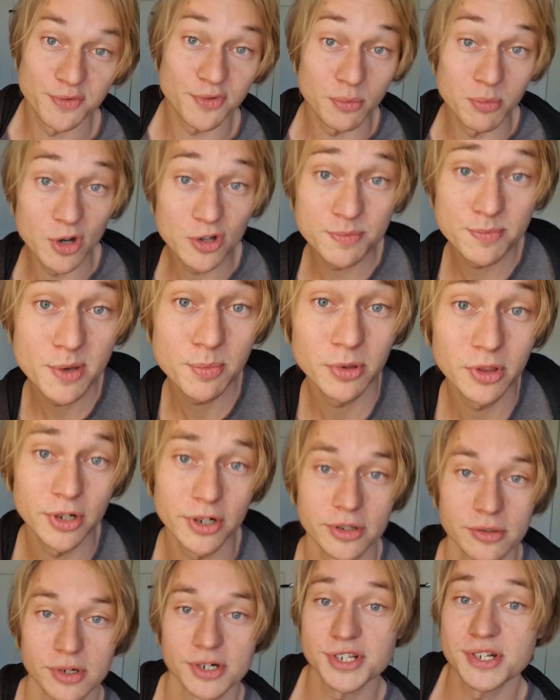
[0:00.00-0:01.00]
For most people,
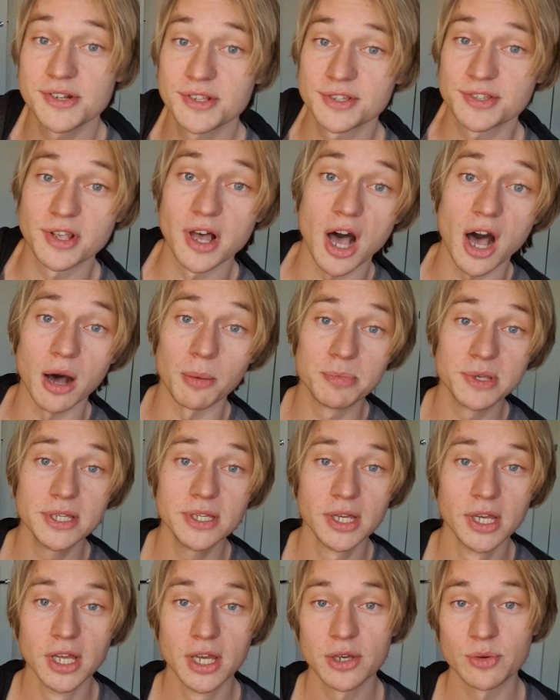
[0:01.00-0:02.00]
learning Russian is a
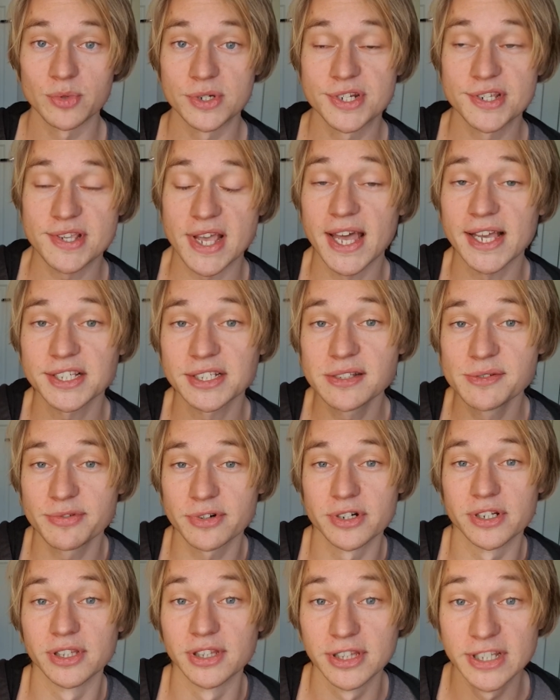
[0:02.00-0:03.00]
hobby, which is actually
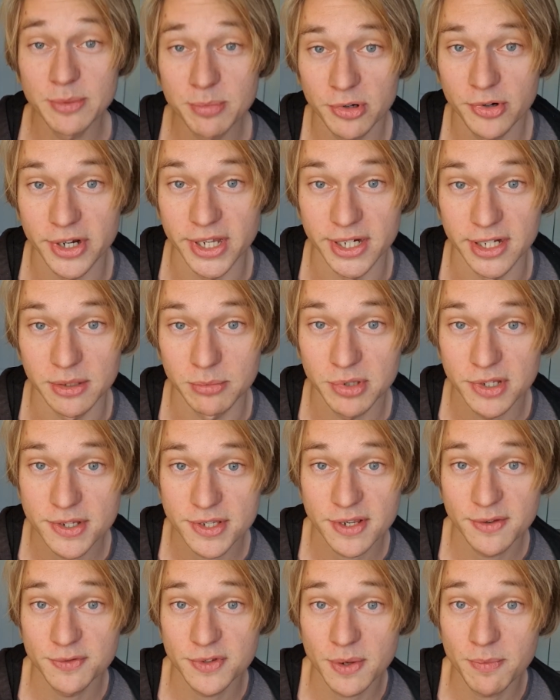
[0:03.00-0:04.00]
very liberating,
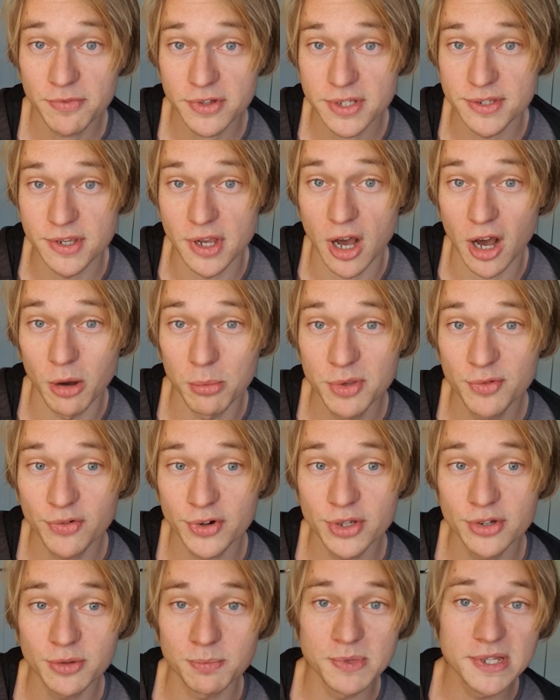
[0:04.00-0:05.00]
because if something is a hobby
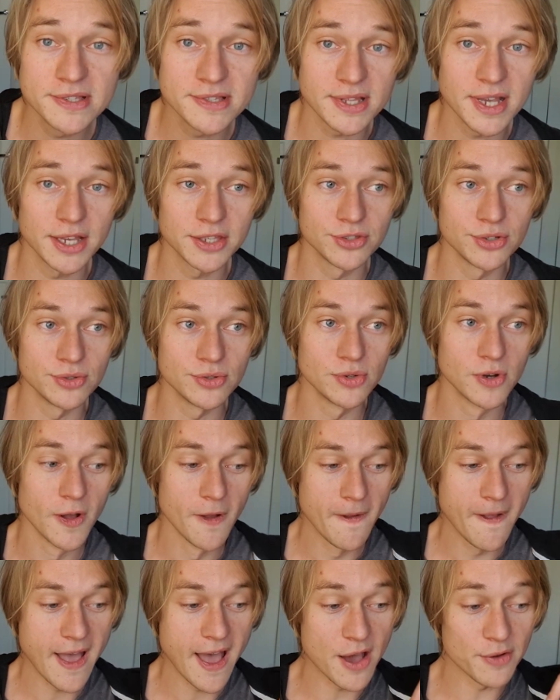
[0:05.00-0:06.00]
for you, it means that you
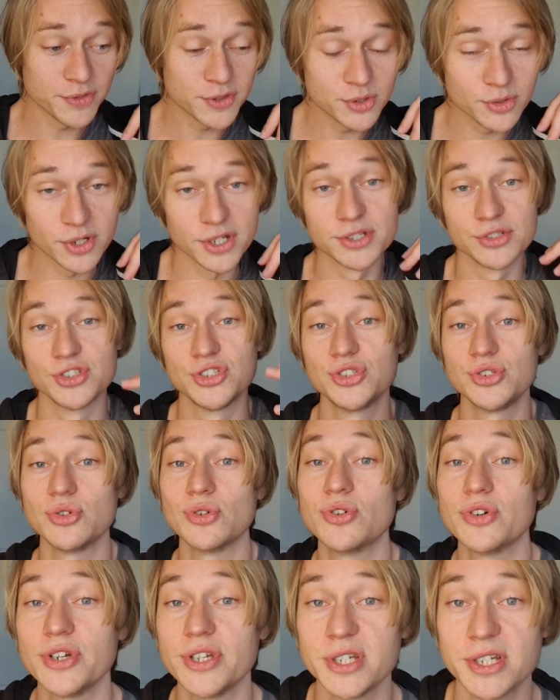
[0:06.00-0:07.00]
have to
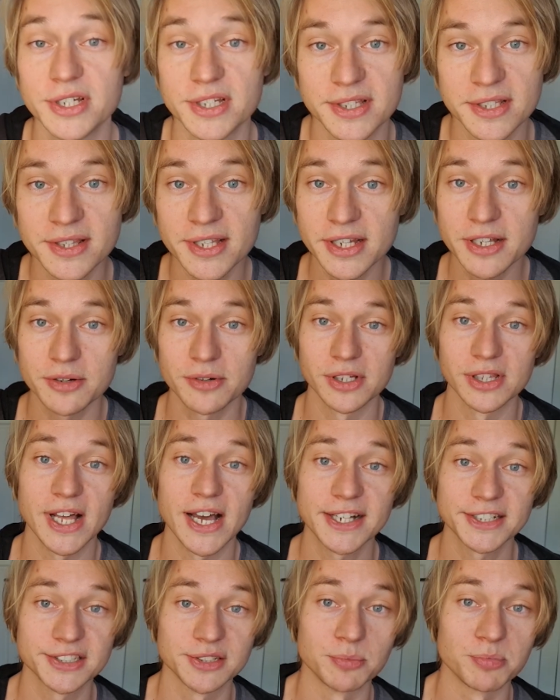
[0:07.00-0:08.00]
enjoy it and take a
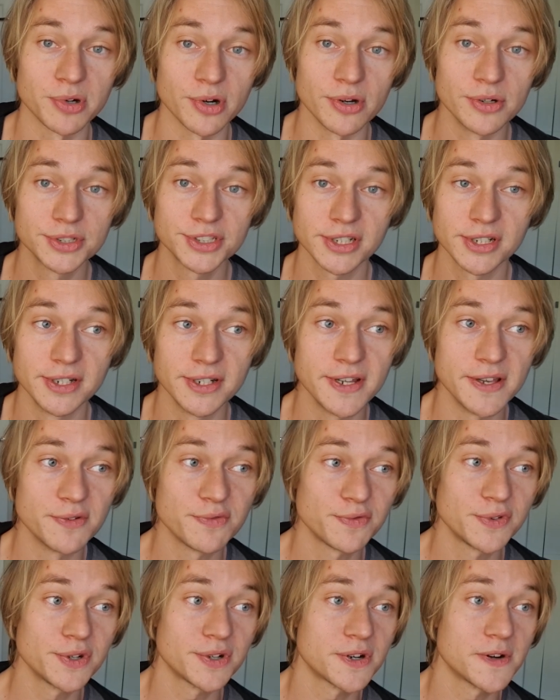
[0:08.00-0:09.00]
relaxed approach. And
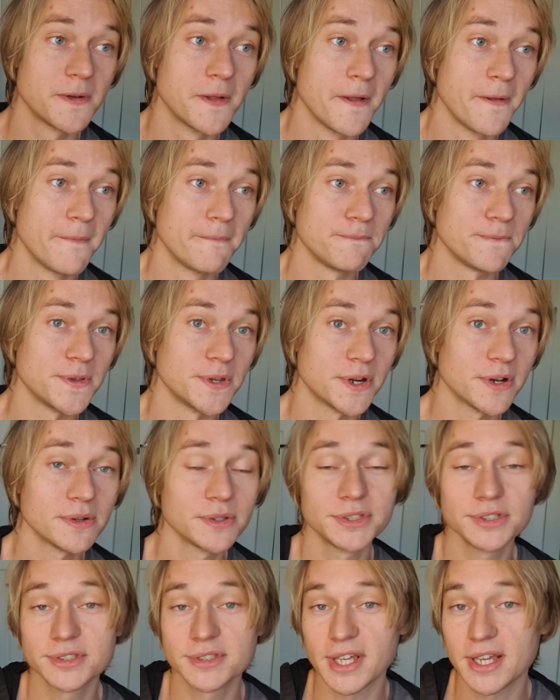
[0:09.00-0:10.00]
if you're, you
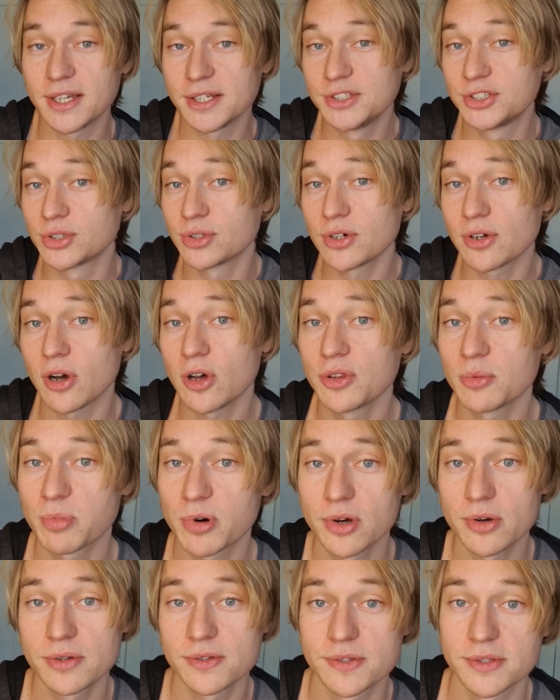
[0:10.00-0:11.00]
know, just enjoy all the
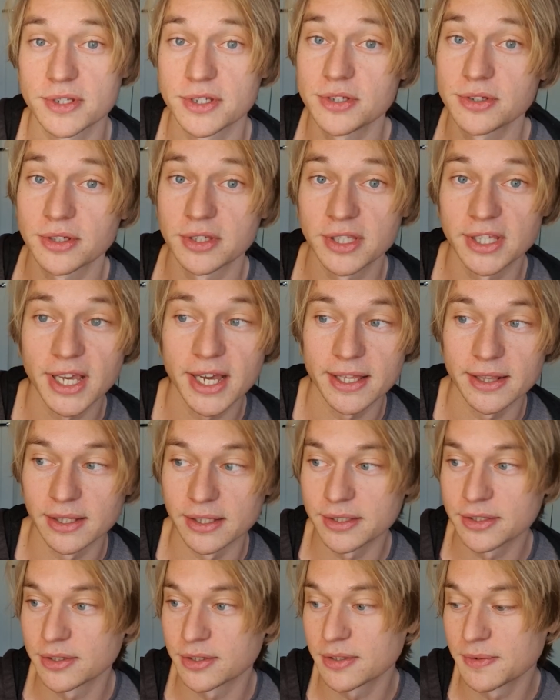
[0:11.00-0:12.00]
progress that you can get.
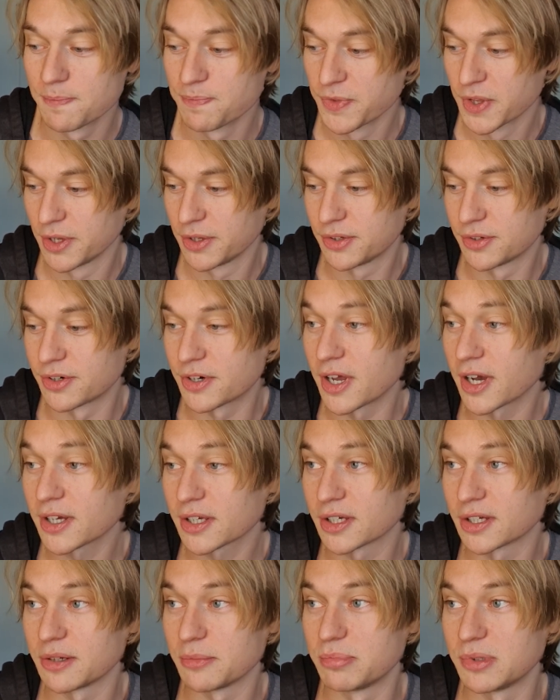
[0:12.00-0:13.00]
Like, you're
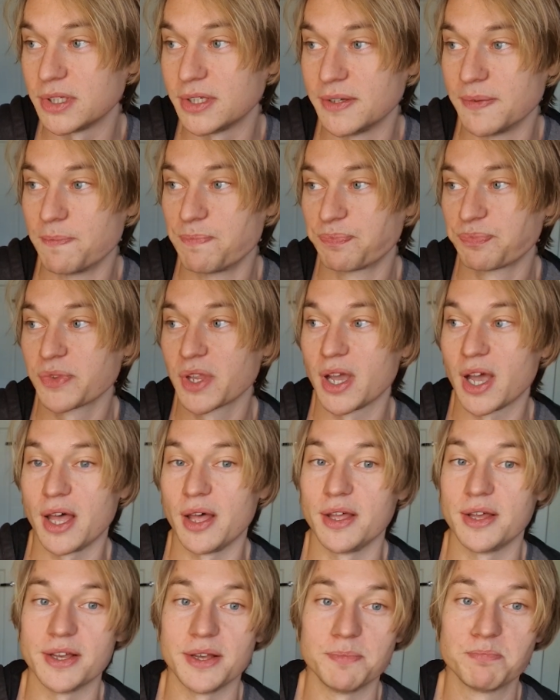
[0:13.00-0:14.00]
not going to be
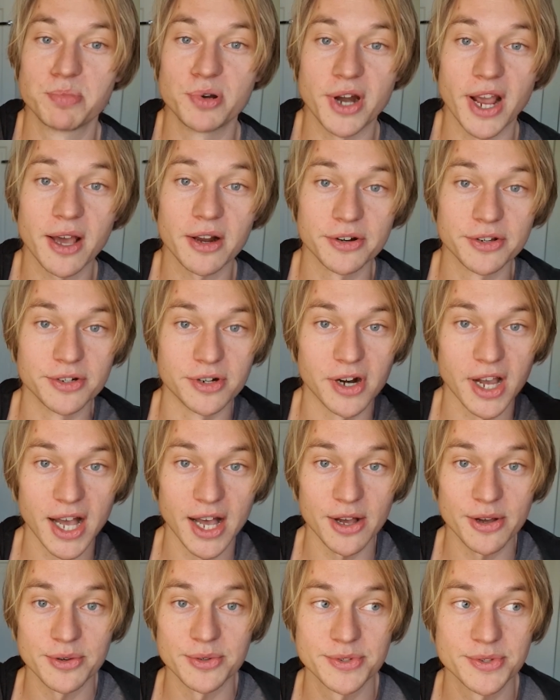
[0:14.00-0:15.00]
put out of your
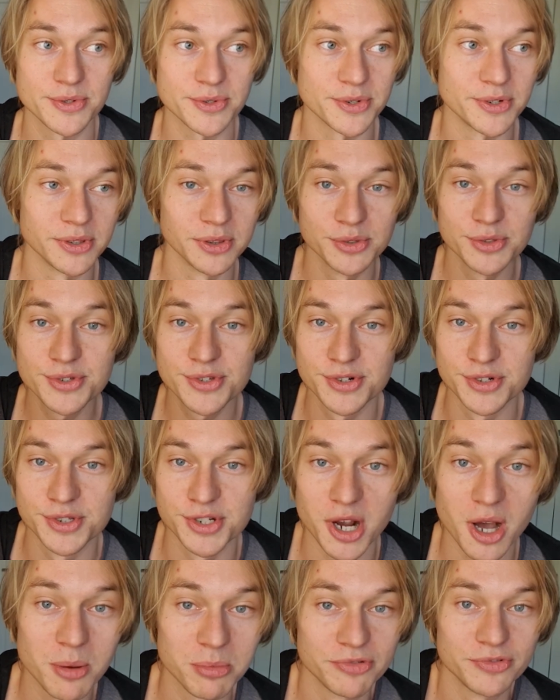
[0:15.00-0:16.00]
house or lose your
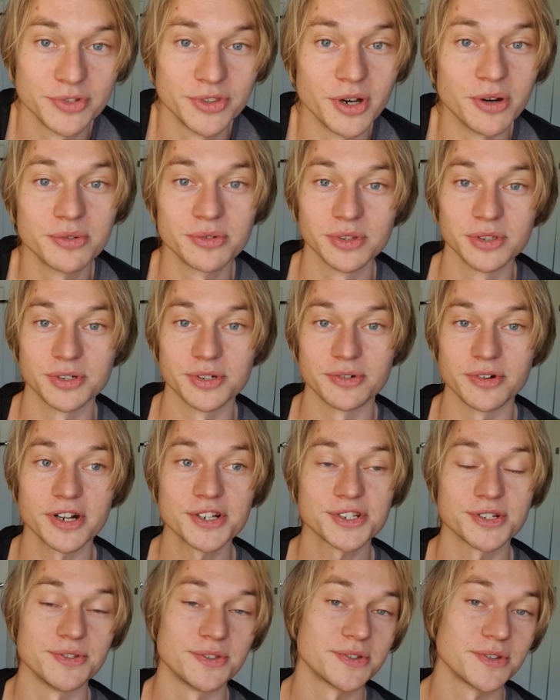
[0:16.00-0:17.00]
job if you don't learn Russian.